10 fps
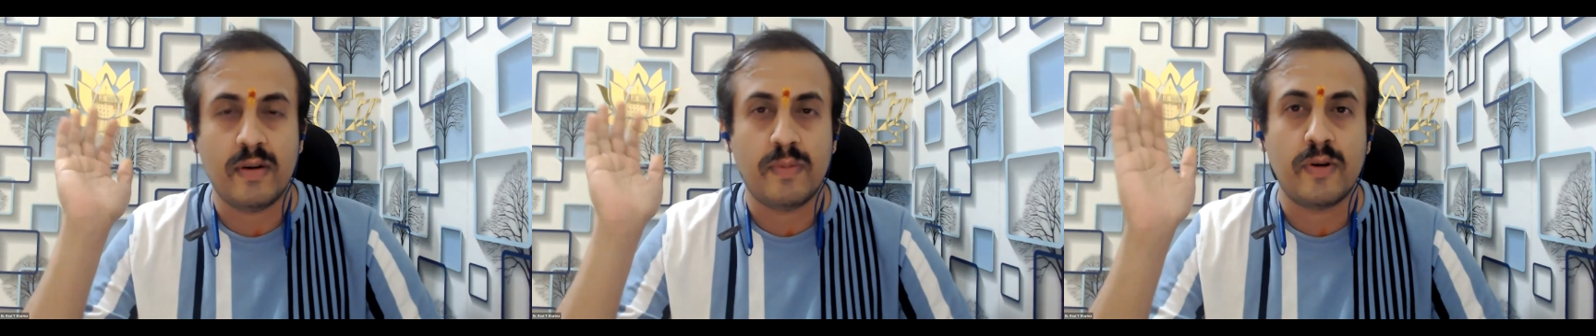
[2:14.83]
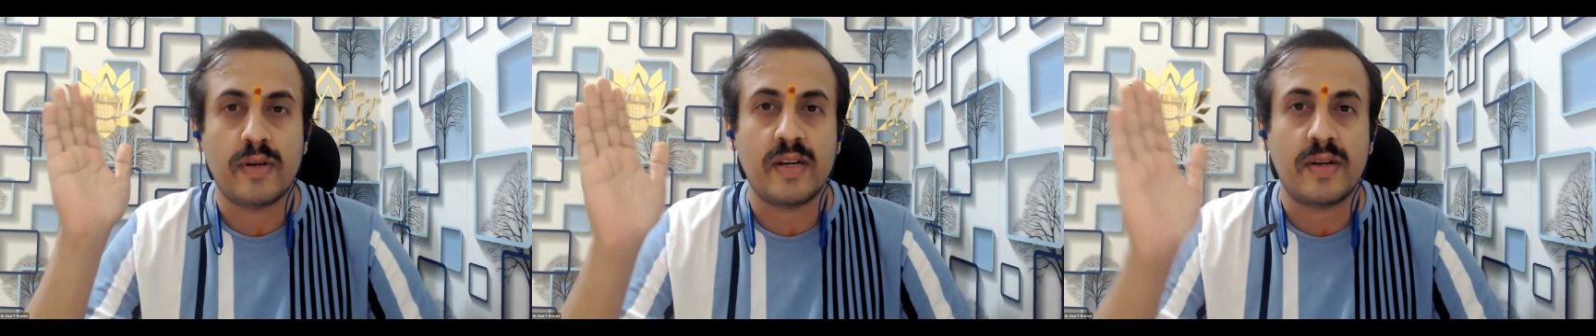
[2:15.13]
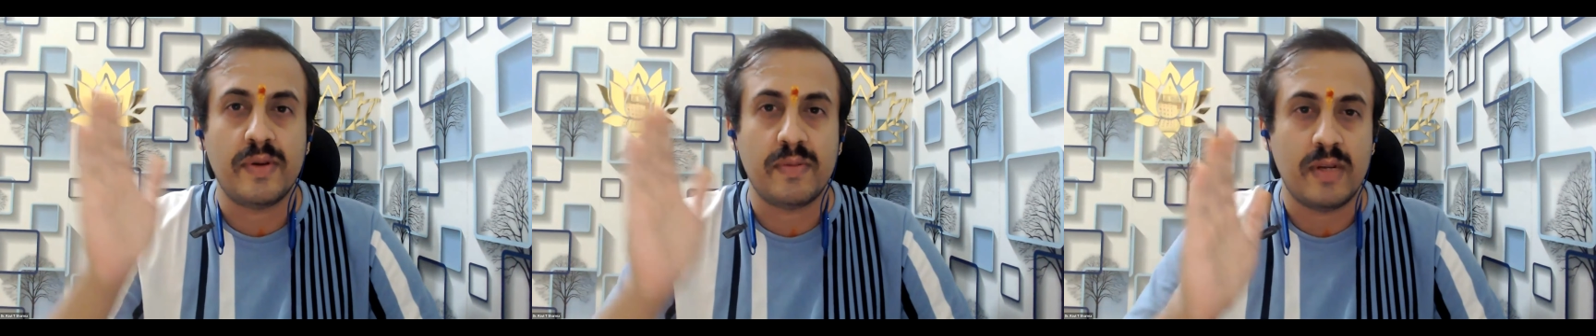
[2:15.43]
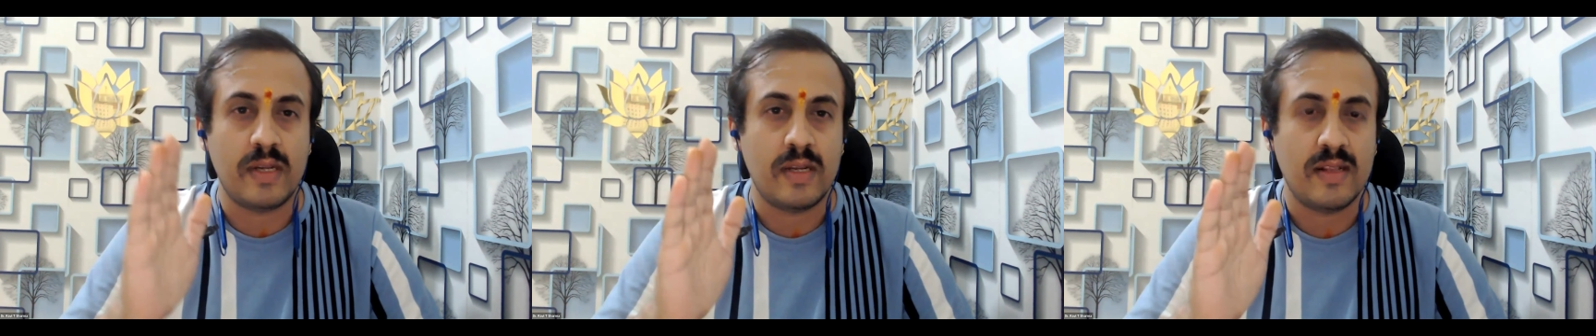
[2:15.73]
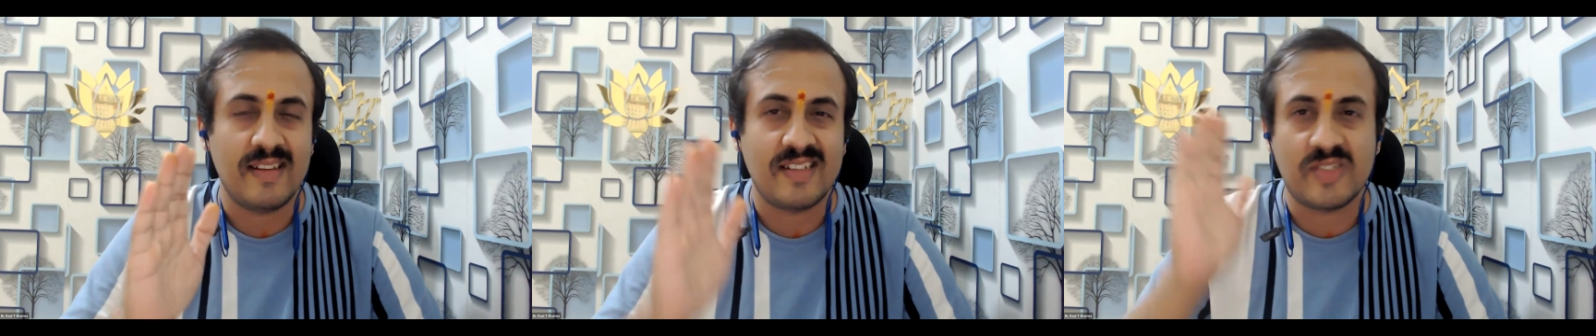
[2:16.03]
or protect your money.
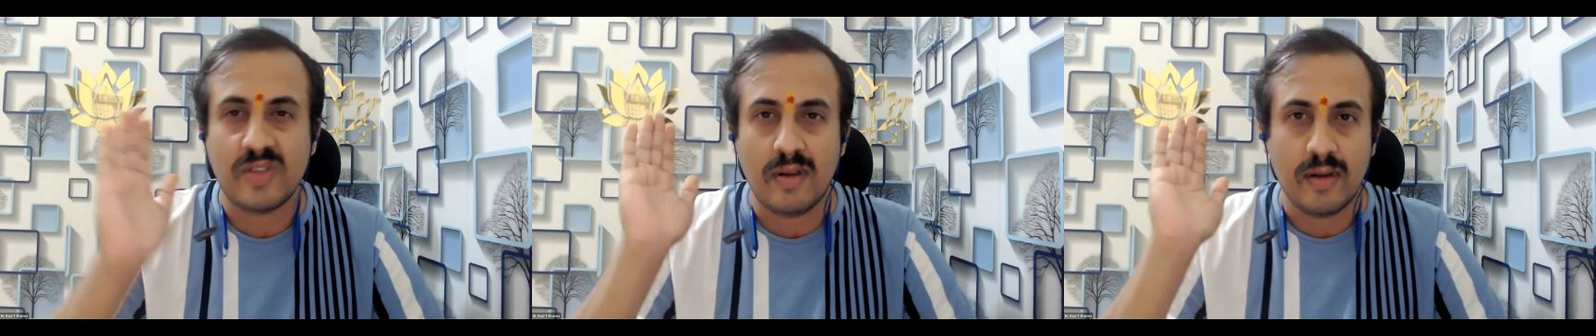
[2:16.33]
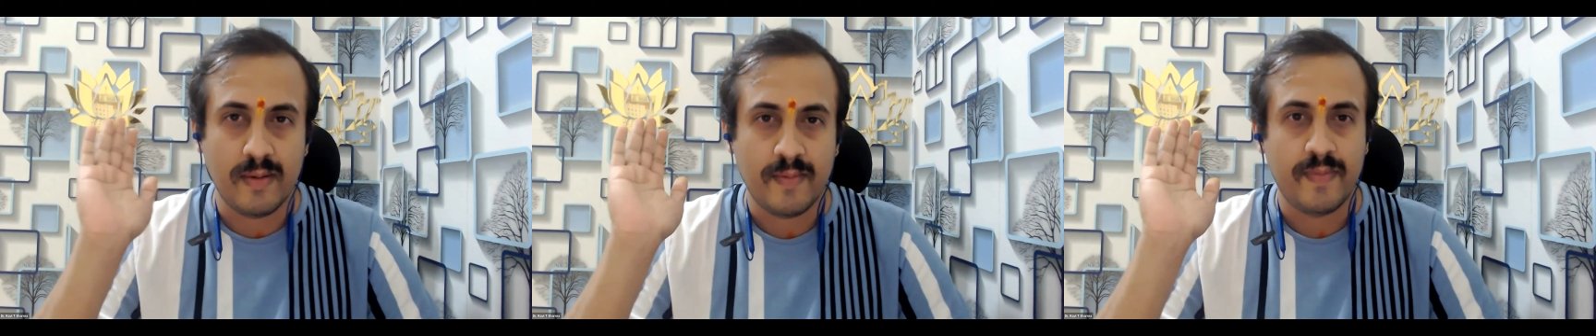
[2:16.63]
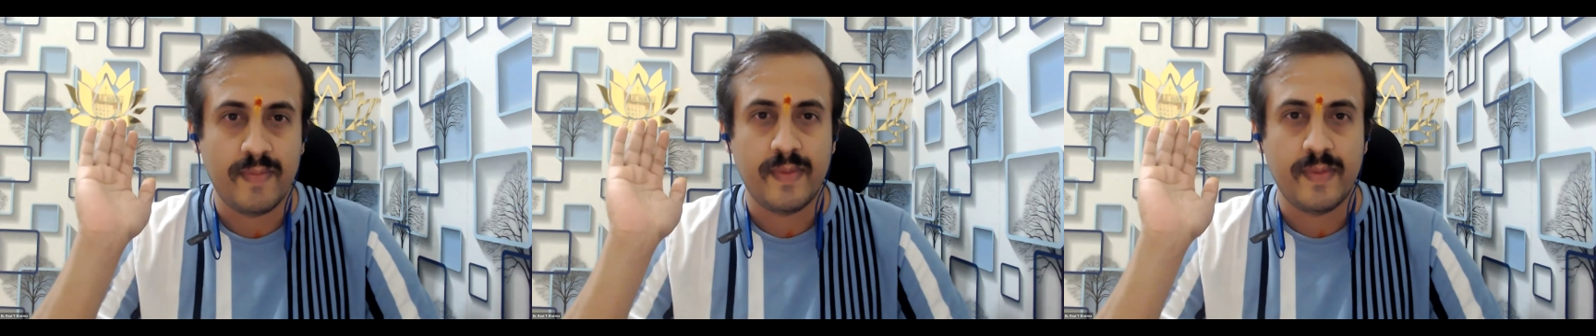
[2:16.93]
That's all.